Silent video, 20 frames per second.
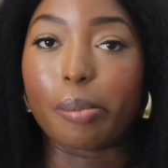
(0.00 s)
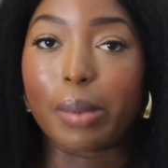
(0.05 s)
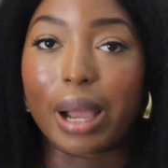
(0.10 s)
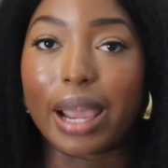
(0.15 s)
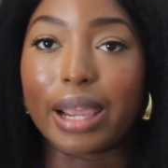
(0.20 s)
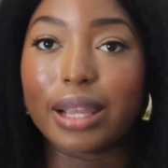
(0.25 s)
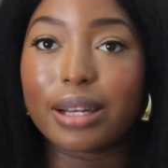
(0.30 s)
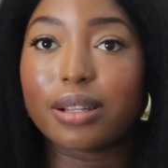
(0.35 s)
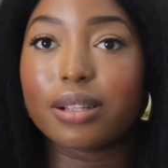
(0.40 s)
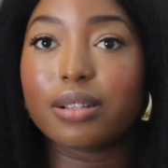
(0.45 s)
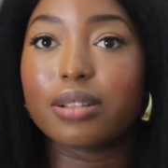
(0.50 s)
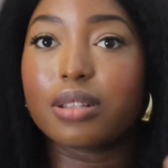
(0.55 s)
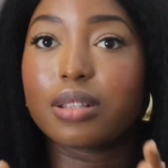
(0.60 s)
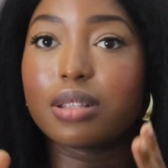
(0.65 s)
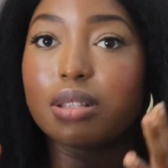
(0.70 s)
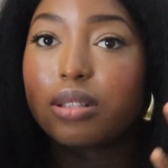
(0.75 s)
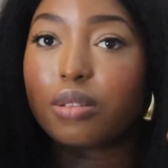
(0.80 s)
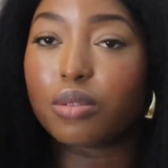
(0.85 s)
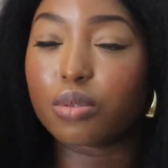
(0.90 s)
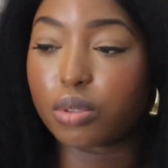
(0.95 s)
mind,
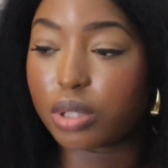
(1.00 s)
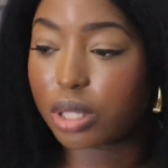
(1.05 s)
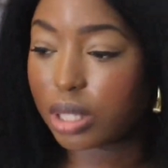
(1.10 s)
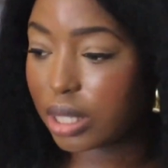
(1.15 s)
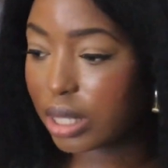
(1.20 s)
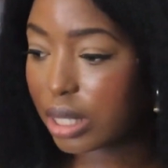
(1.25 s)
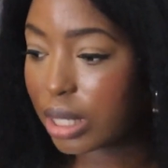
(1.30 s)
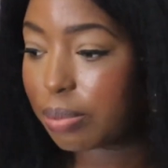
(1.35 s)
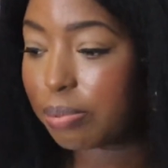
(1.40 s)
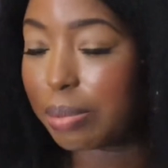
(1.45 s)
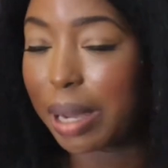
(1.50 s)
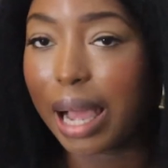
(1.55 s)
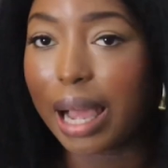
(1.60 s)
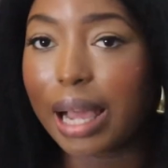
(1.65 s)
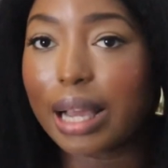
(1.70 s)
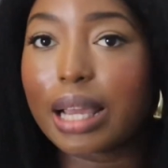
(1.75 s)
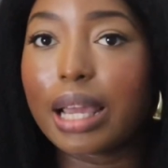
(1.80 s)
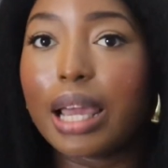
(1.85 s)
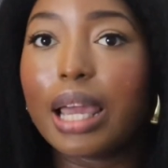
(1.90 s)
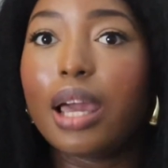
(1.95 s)
to sit
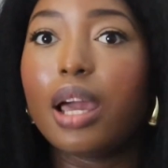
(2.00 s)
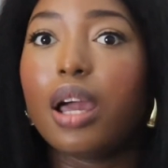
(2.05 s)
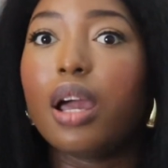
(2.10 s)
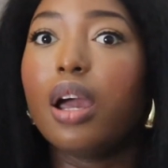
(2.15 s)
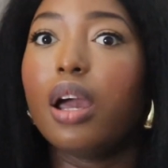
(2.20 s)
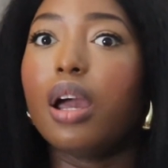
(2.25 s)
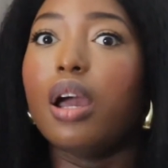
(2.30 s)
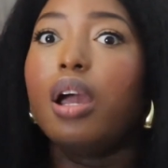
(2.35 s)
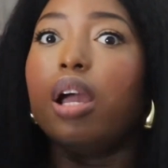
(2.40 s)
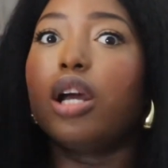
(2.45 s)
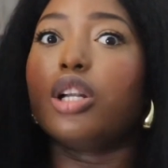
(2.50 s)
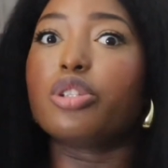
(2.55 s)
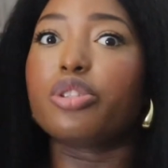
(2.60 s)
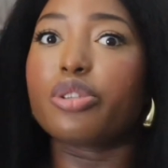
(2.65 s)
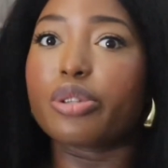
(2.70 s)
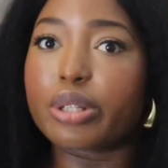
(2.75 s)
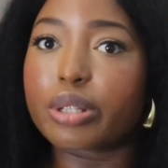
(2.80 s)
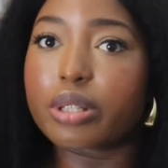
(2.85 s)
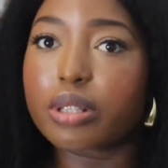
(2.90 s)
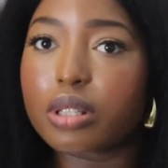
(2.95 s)
back and
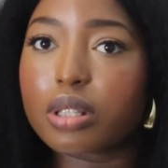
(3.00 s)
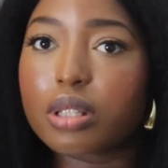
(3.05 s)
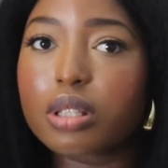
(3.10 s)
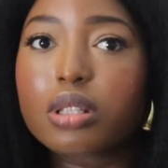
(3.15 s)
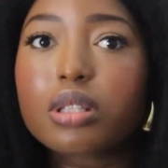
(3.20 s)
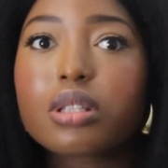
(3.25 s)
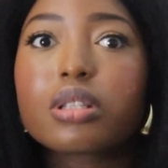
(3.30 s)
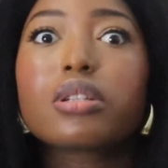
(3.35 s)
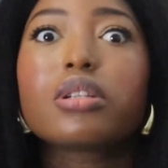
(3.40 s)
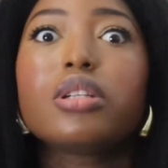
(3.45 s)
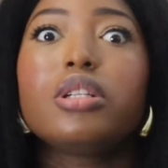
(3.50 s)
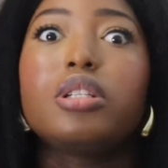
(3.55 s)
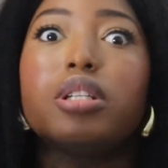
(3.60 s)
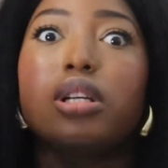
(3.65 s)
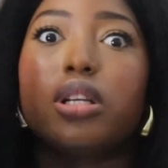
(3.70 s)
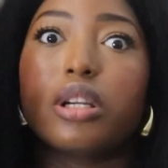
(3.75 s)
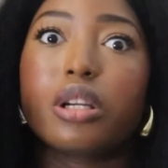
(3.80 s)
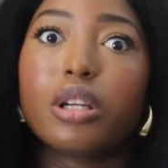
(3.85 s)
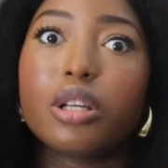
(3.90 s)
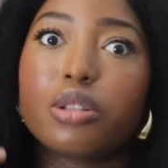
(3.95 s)
just
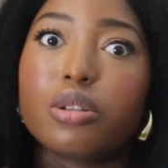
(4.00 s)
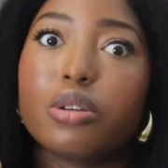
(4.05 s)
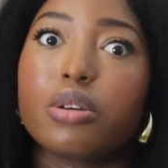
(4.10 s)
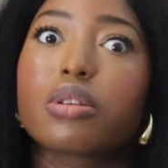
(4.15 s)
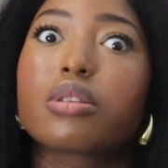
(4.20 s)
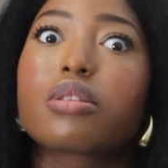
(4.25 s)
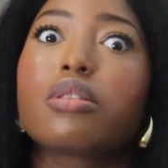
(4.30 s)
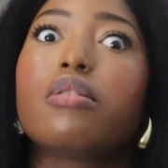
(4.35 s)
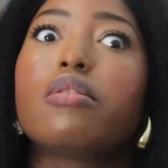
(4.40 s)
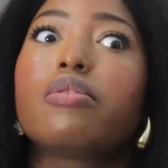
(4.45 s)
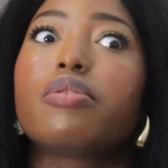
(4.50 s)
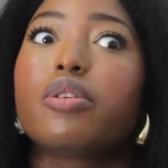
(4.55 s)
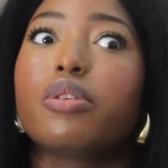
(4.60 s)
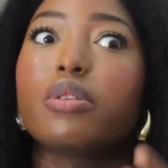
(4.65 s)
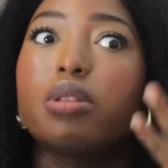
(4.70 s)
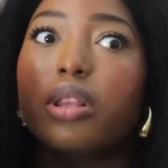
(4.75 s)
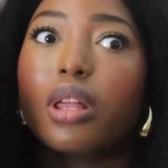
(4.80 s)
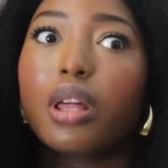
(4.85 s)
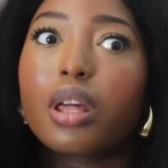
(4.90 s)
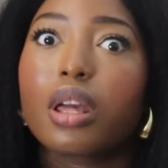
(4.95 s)
regenerate yourself,
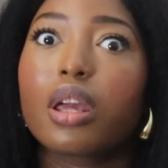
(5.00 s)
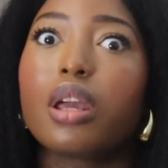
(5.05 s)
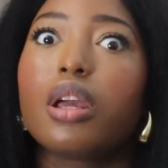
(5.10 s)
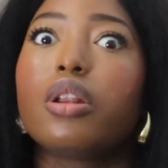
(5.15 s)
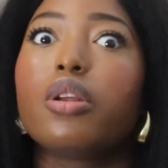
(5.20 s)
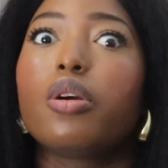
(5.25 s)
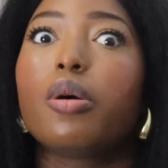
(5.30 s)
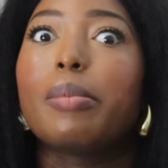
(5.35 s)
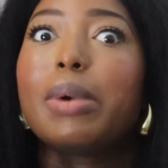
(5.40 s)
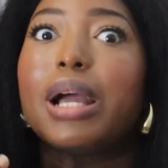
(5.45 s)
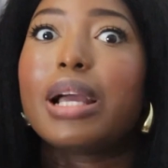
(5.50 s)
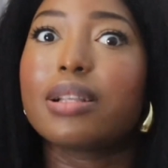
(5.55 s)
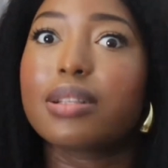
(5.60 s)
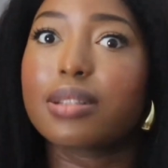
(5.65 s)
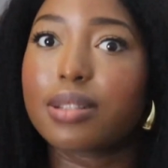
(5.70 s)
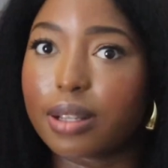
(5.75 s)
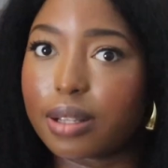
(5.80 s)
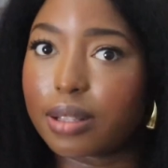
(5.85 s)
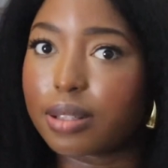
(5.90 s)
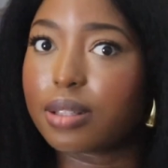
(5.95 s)
your thinking, your
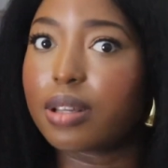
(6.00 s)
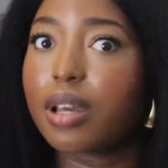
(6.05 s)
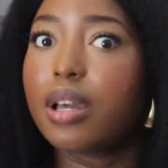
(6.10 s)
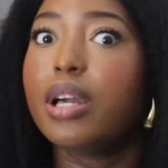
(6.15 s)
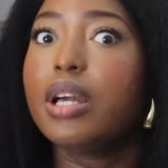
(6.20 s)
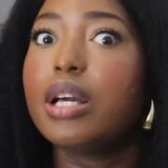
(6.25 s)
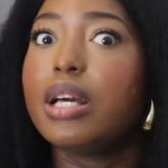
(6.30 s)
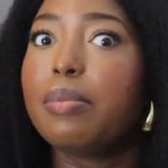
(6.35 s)
mindset.